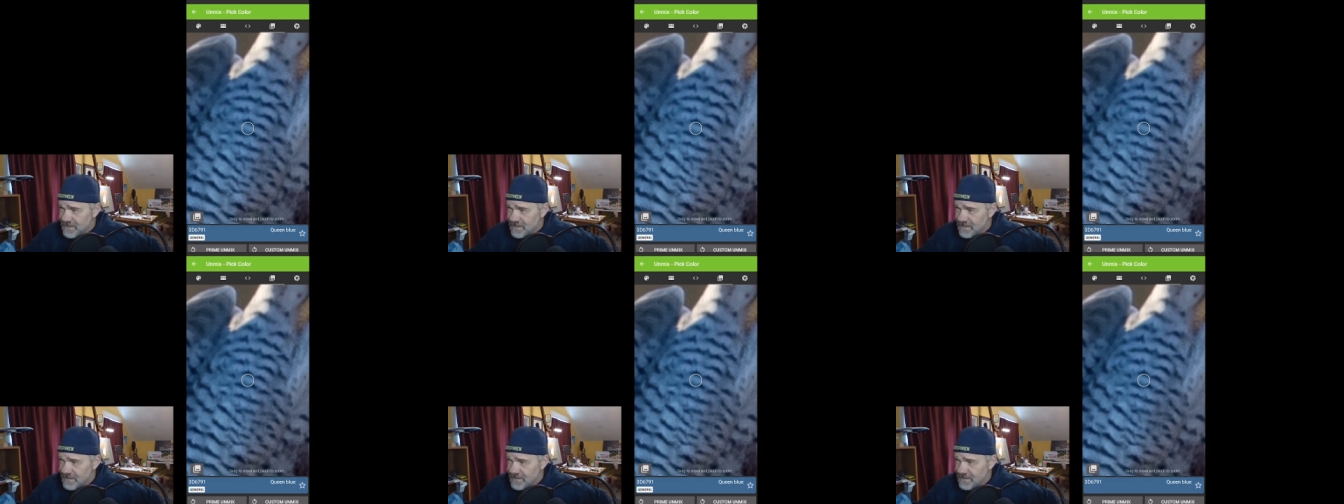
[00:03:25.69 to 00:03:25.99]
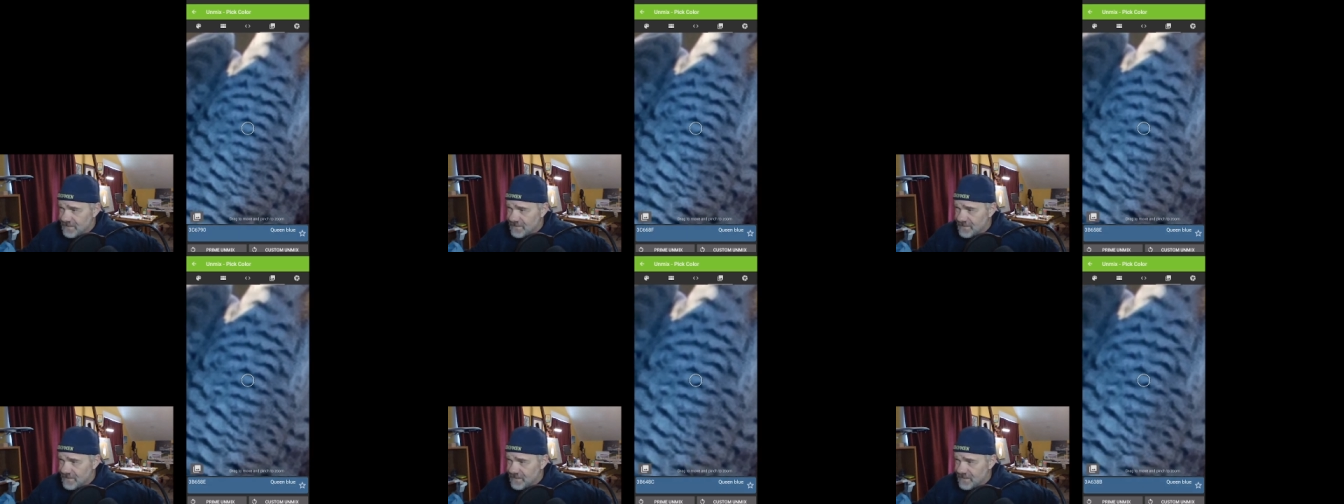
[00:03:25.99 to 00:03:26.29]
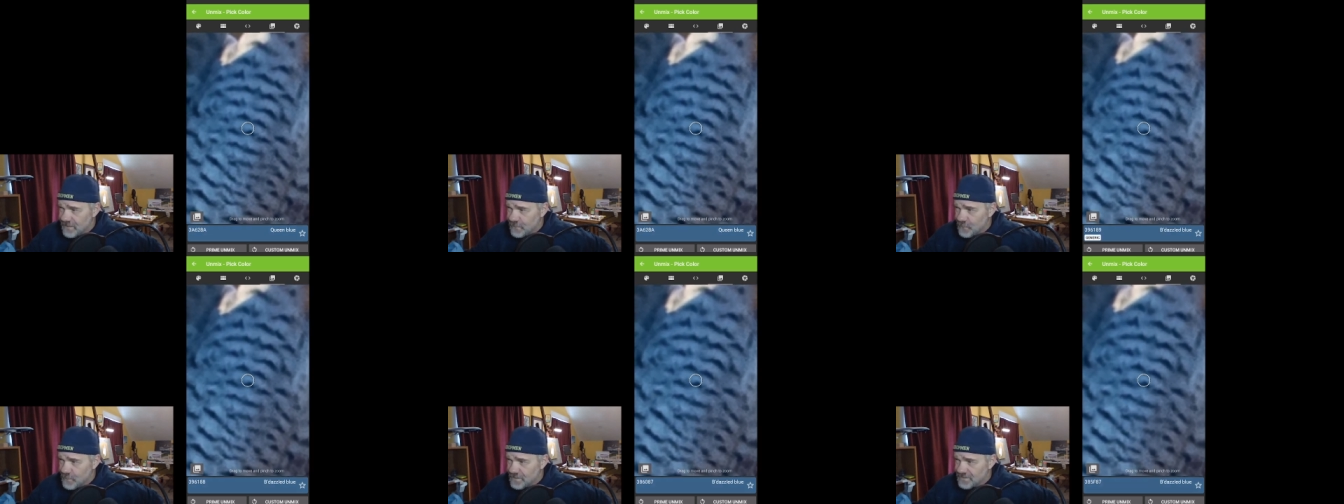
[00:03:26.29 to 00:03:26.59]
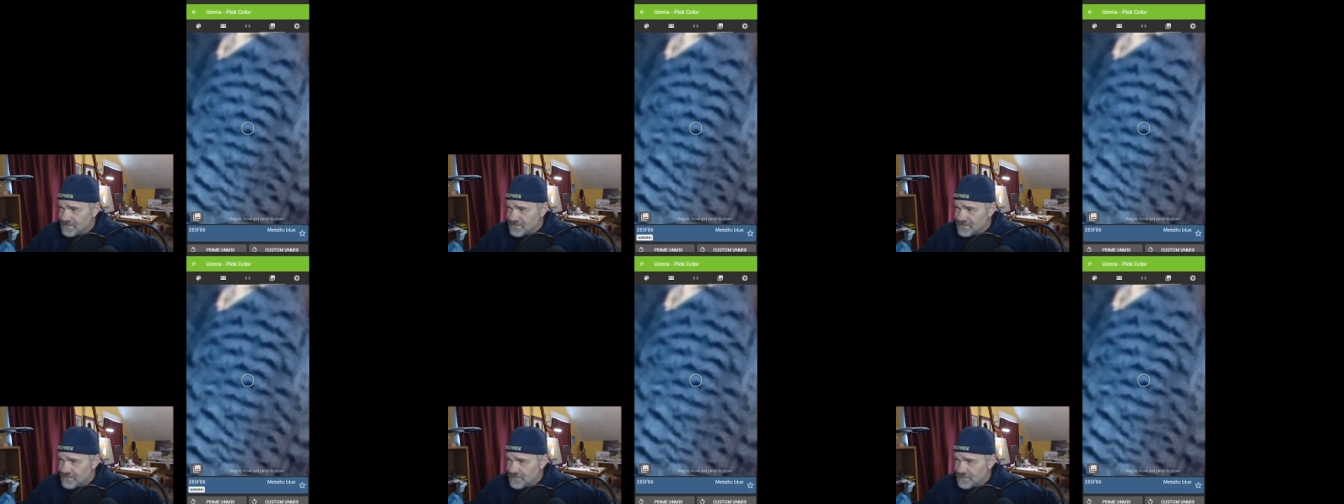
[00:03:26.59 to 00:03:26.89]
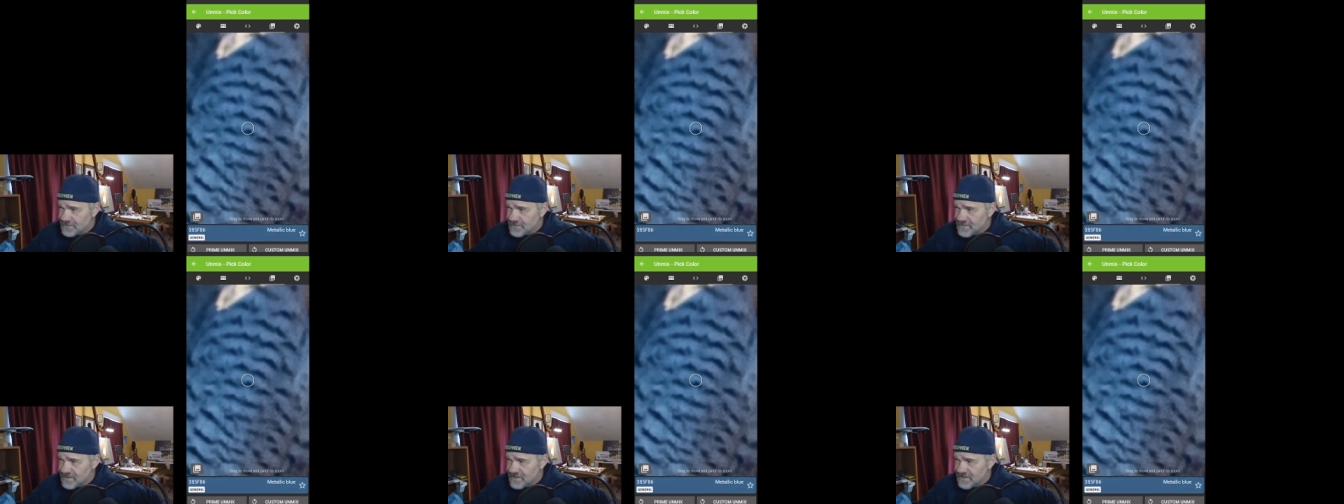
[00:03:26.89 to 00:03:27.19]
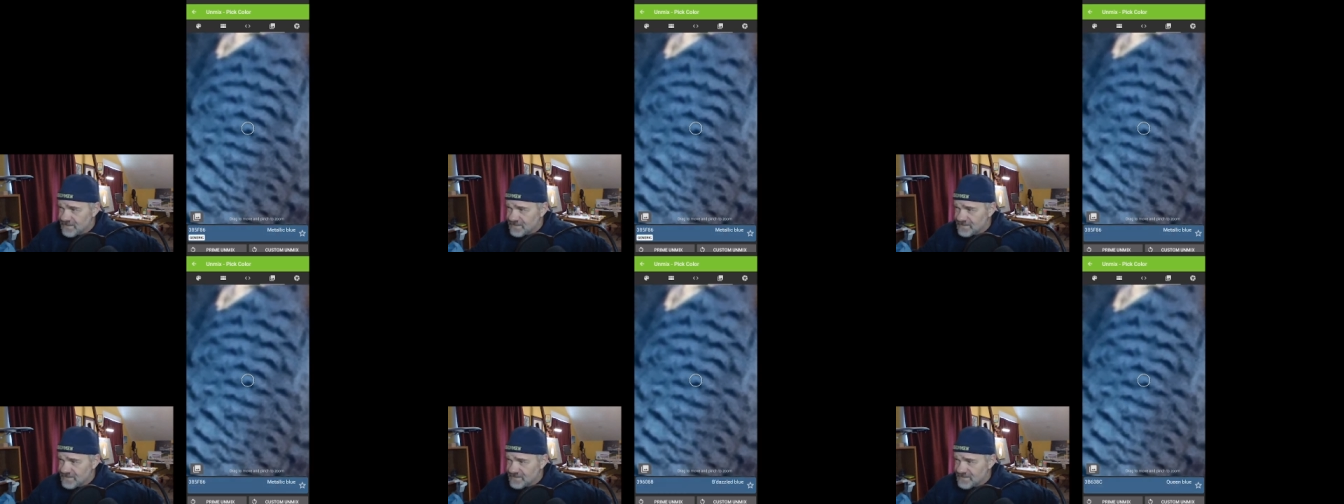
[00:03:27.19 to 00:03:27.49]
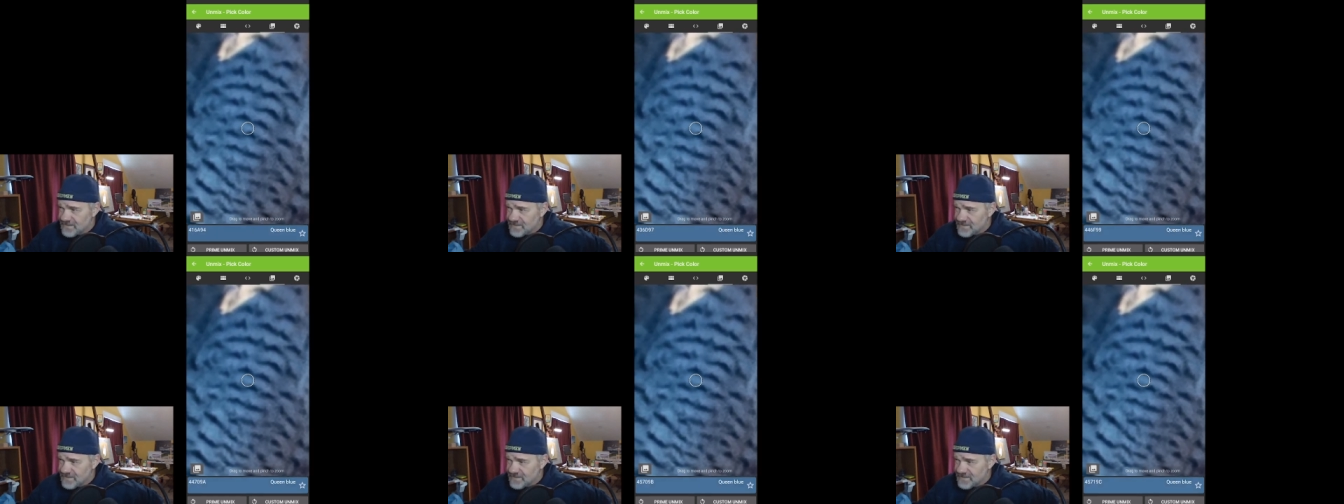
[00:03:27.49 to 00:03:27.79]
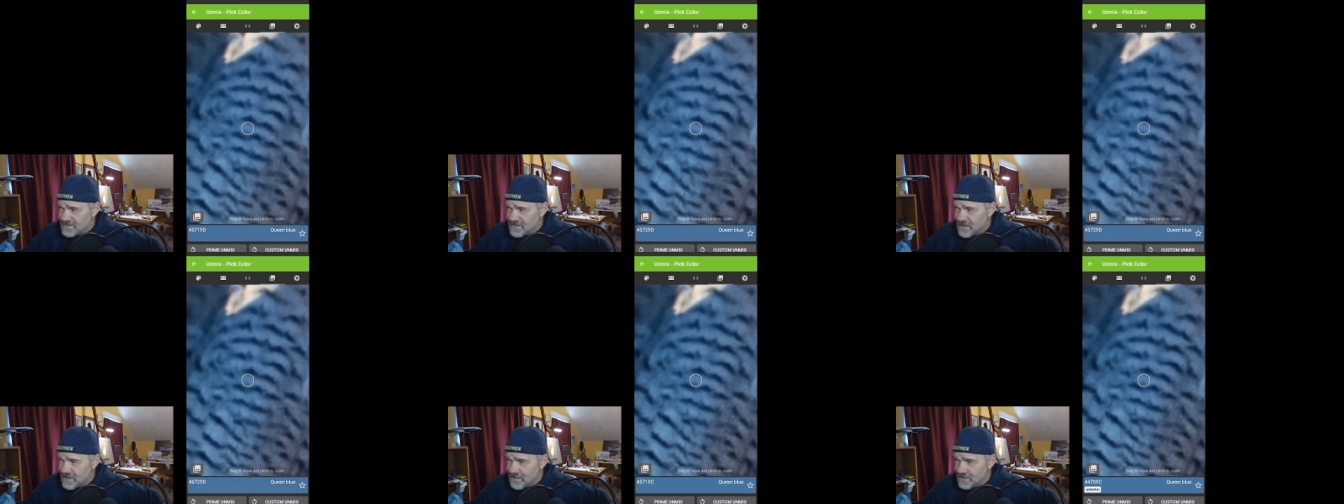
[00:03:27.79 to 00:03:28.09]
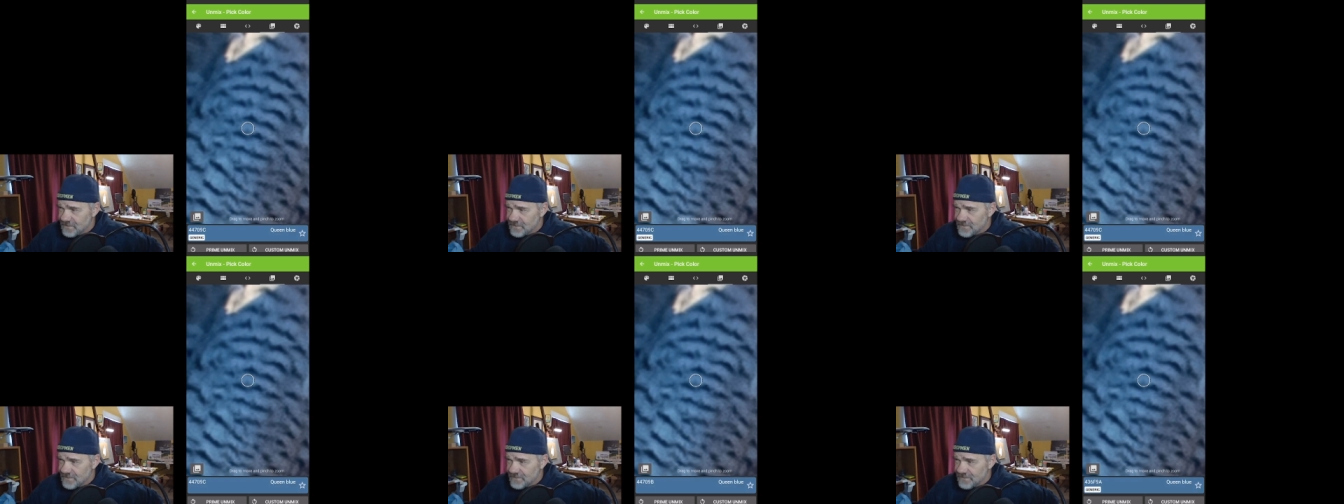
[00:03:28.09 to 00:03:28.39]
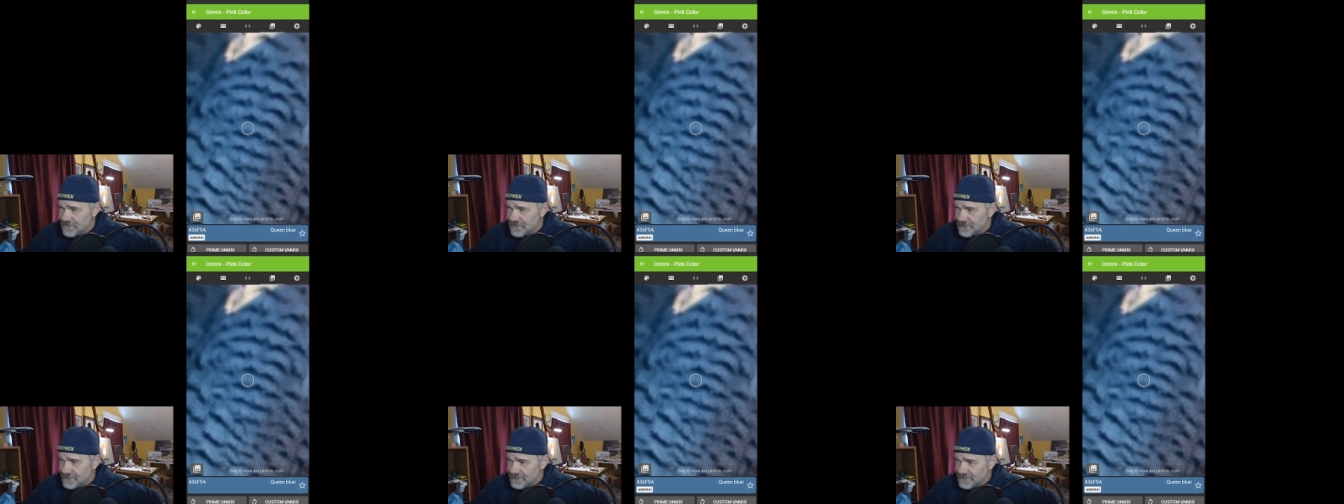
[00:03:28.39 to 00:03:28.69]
uh, I want to mix this color